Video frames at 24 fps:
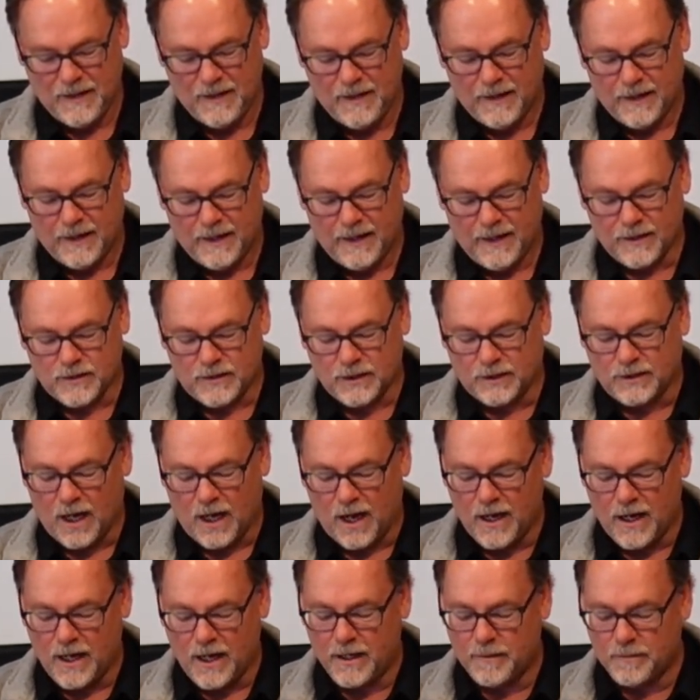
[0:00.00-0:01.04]
As the
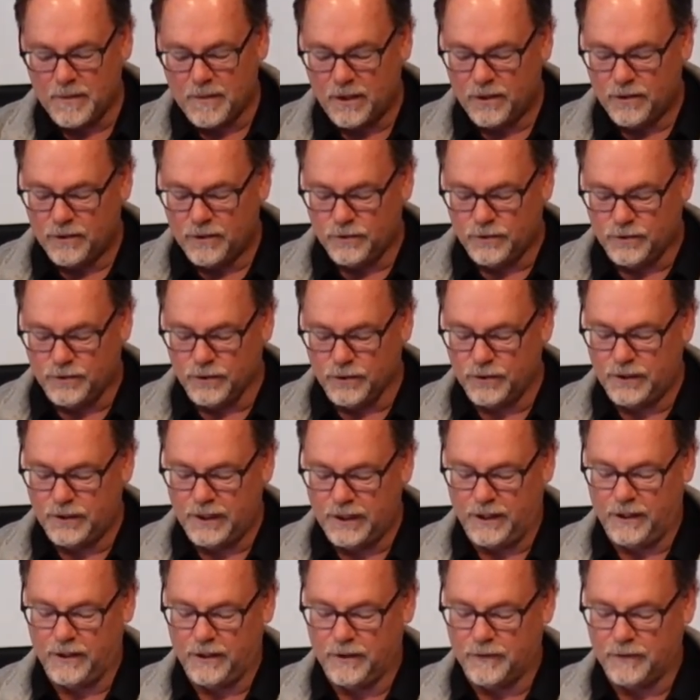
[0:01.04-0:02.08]
time drew
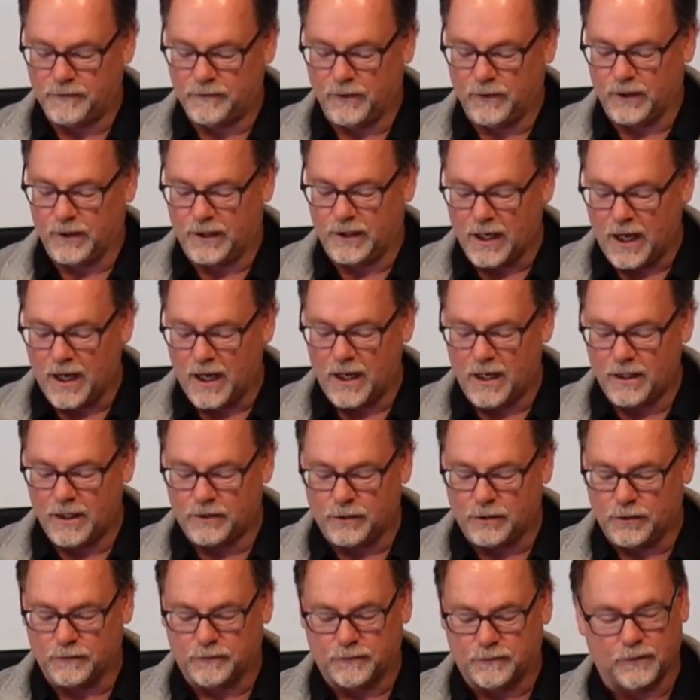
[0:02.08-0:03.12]
near for God
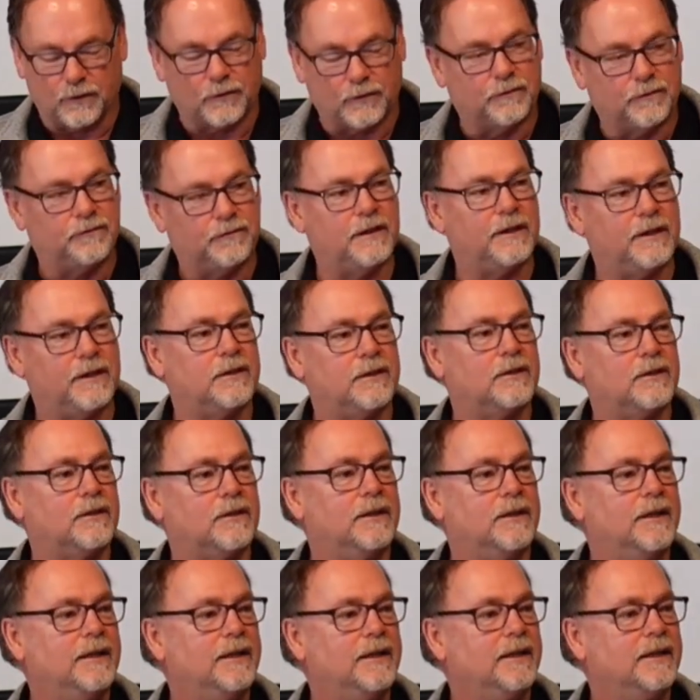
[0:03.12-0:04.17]
to fulfill
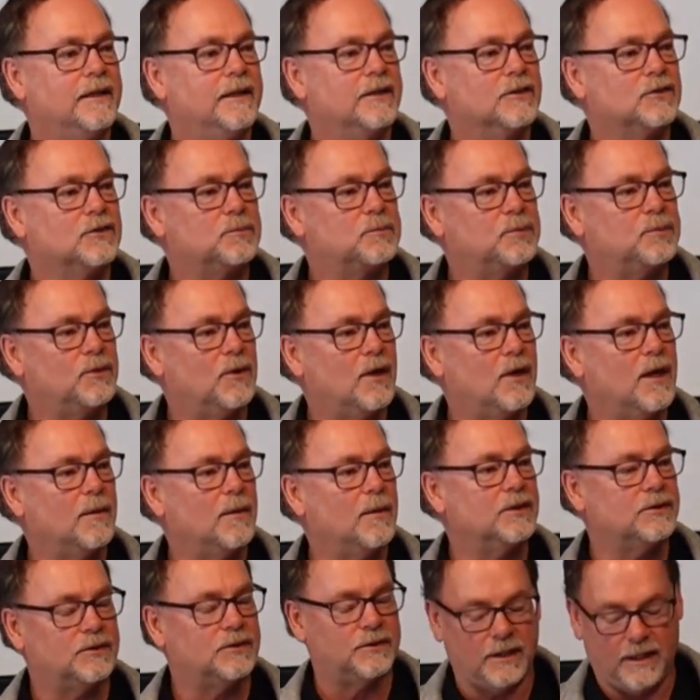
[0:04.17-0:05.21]
his
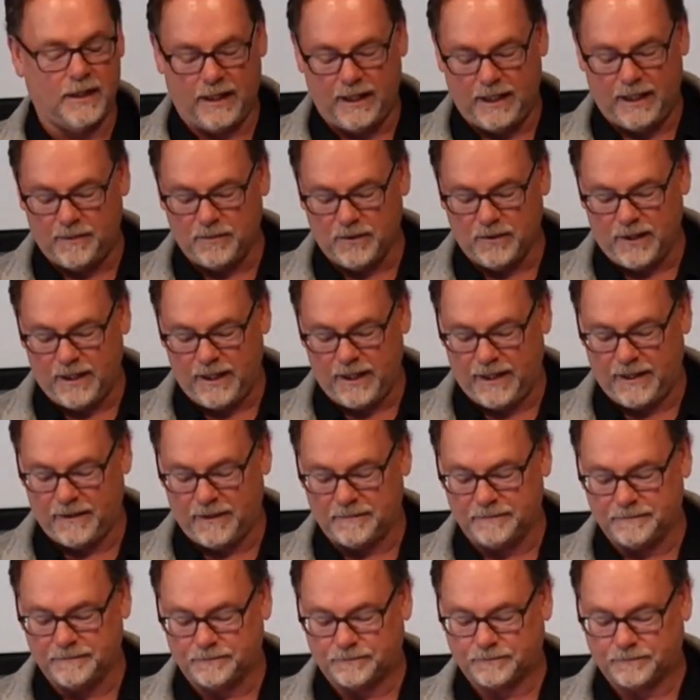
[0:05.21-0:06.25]
promise to
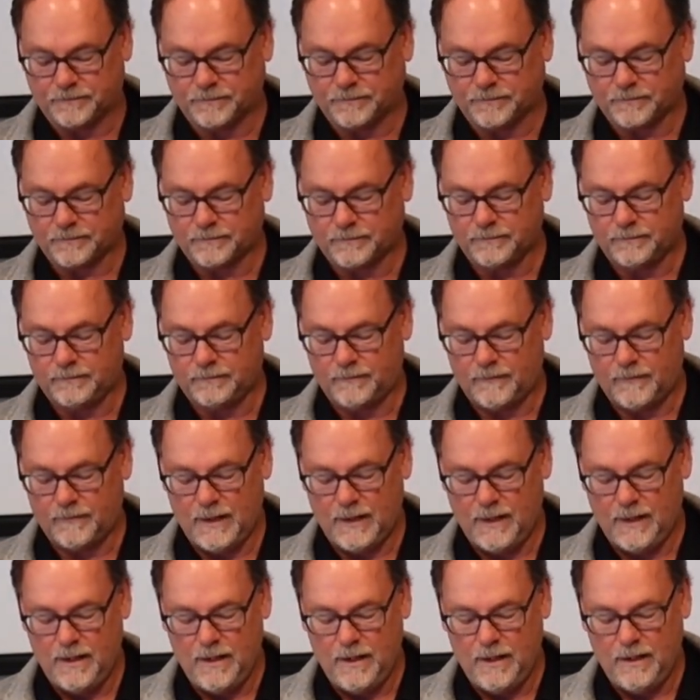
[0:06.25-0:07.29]
Abraham,
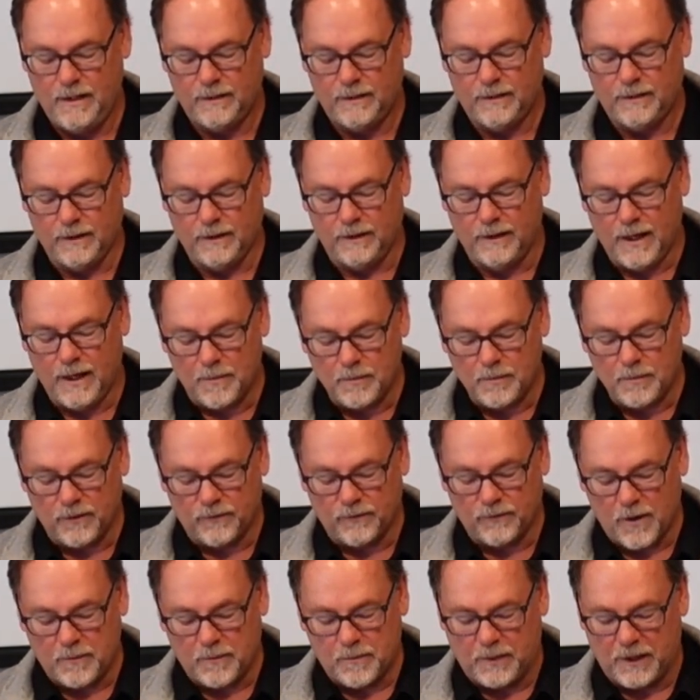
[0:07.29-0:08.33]
the number of
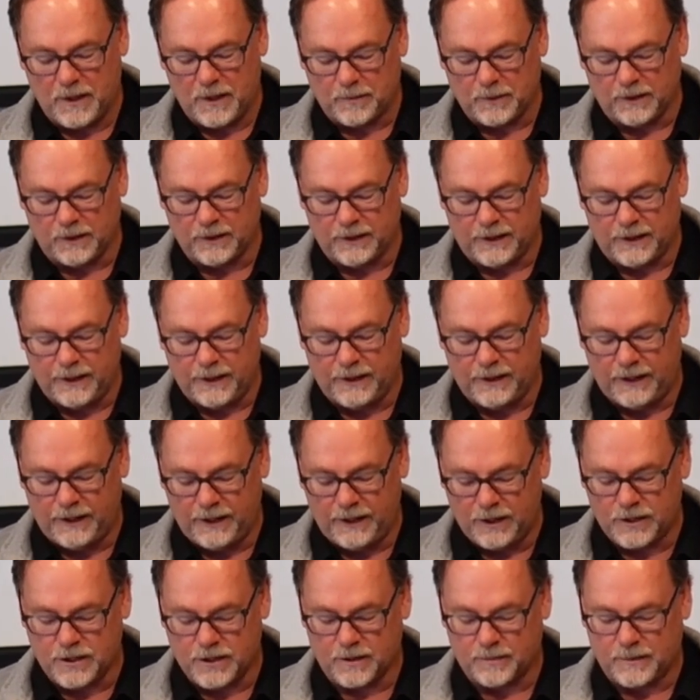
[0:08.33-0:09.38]
our people in
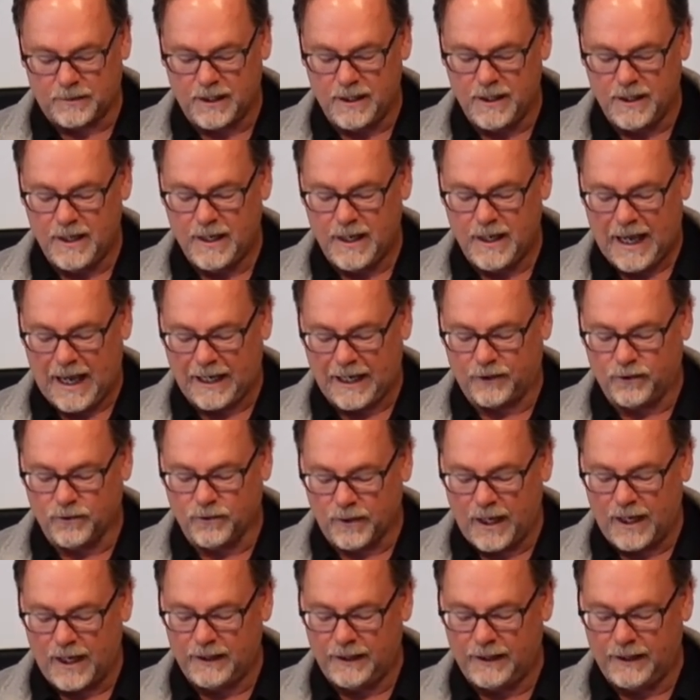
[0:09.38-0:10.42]
Egypt had
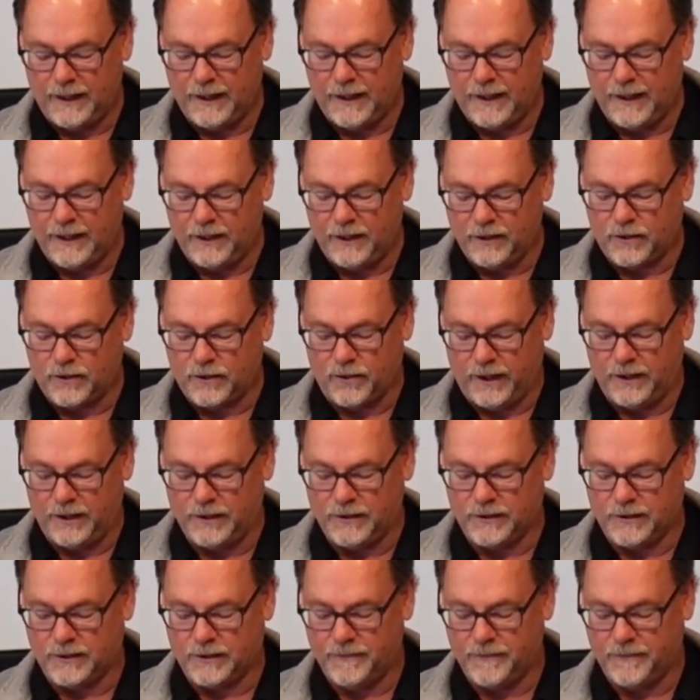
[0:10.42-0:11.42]
greatly increased.